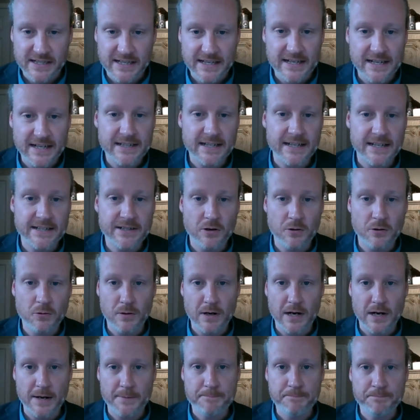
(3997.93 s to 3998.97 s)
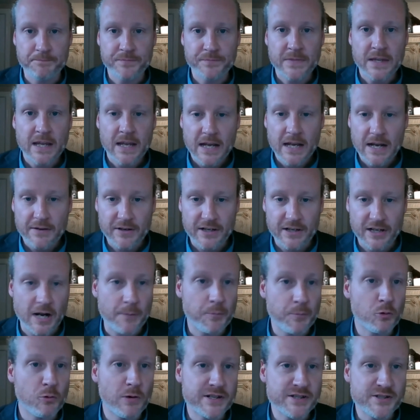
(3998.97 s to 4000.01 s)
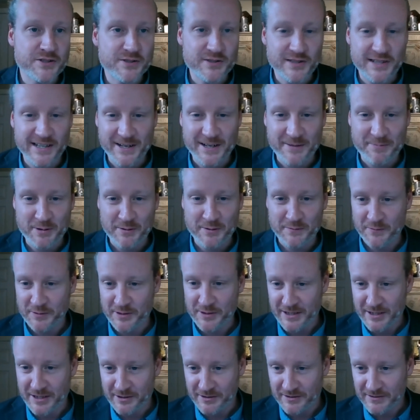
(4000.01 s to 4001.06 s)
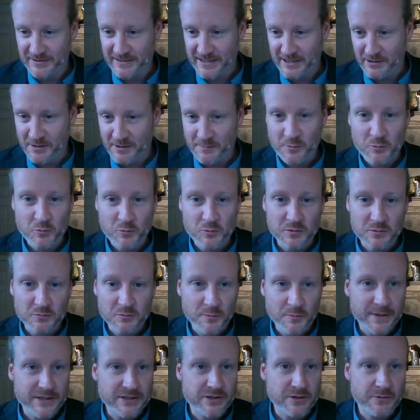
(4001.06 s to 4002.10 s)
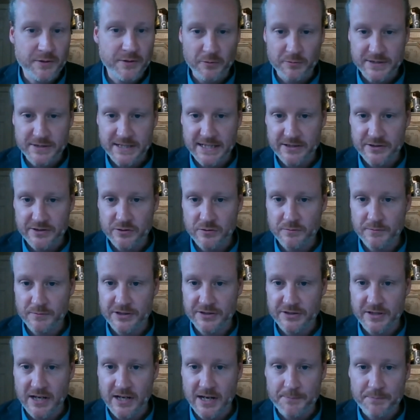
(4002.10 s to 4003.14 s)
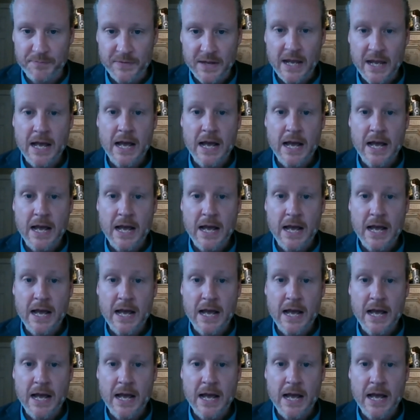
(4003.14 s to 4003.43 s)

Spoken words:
And I know we've got a couple questions lined up here for you here, Larry, but we'll make sure we don't take too much time.